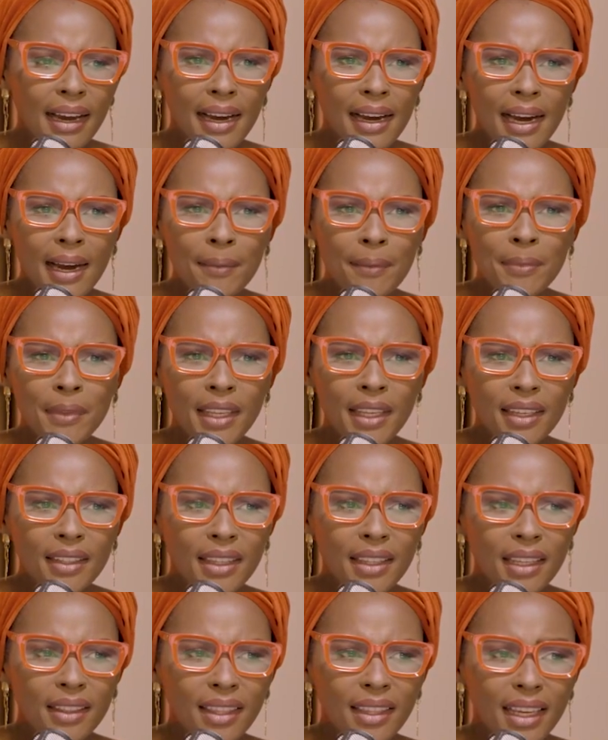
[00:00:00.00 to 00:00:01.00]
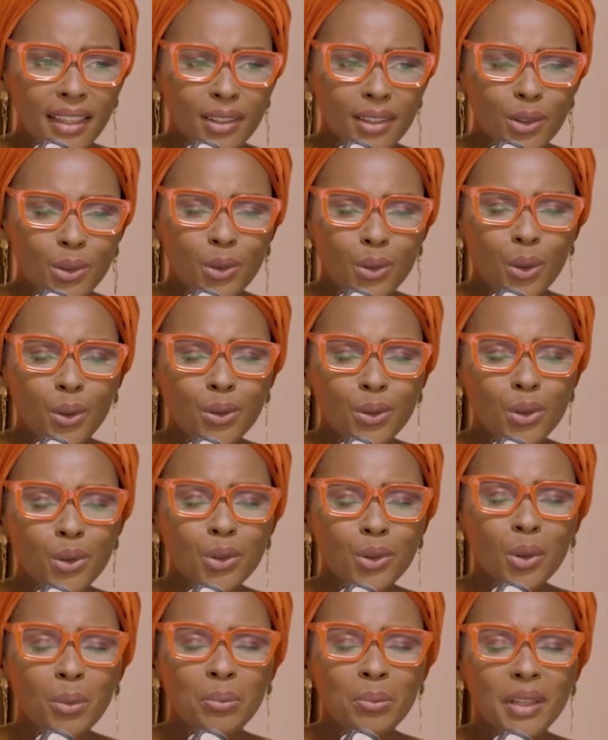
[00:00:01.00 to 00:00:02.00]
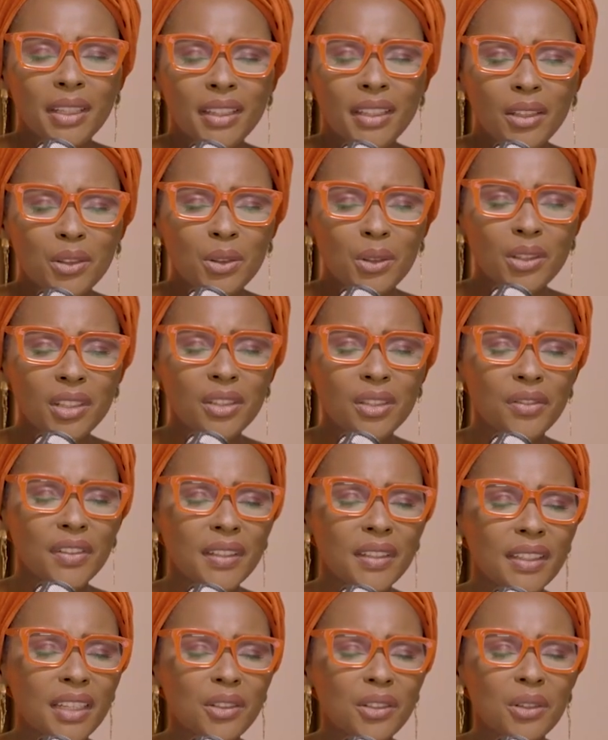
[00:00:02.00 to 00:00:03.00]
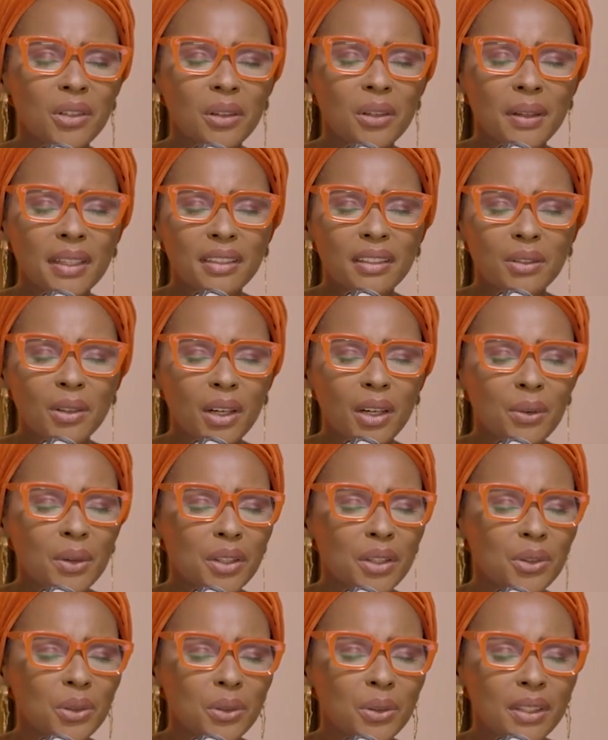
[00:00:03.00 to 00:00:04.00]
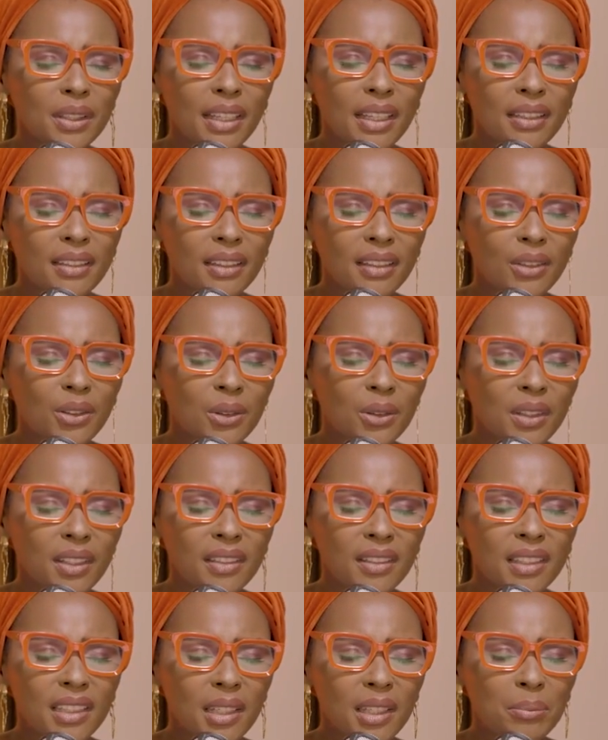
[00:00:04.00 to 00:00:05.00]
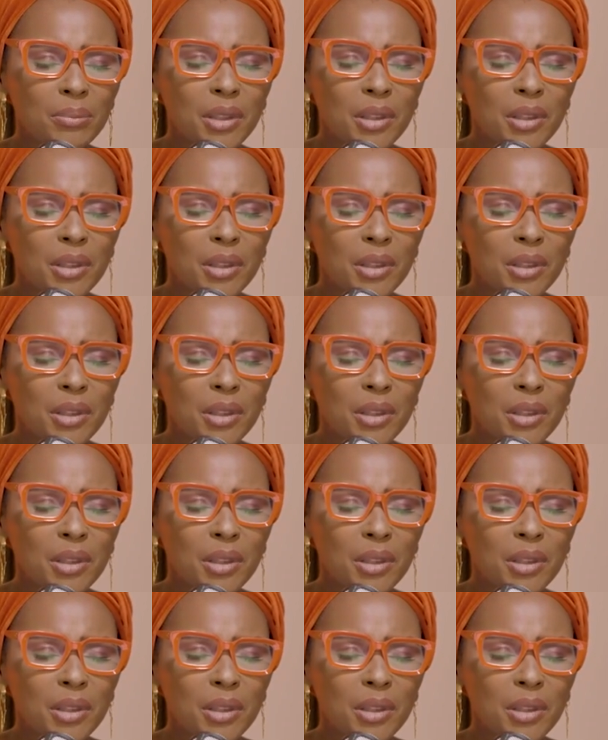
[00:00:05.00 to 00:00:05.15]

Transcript: they are so big that you just feel that, you know what, you are going to get into this deep